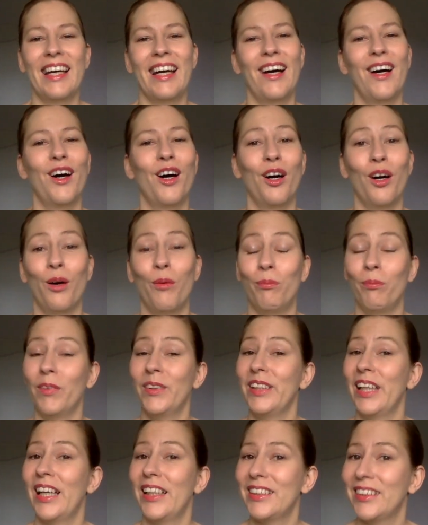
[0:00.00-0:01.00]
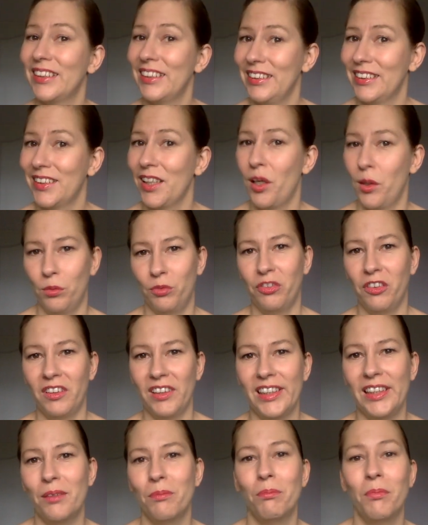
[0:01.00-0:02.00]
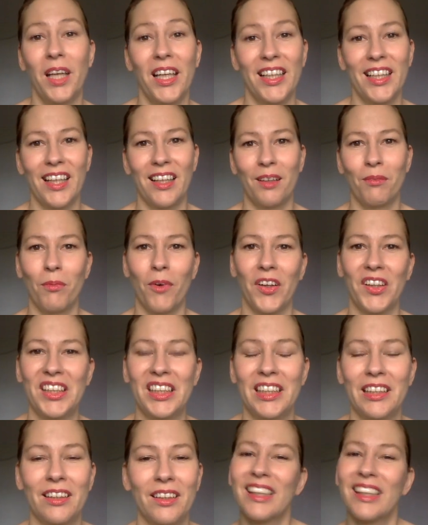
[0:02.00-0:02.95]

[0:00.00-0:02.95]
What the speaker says: that is hopefully making money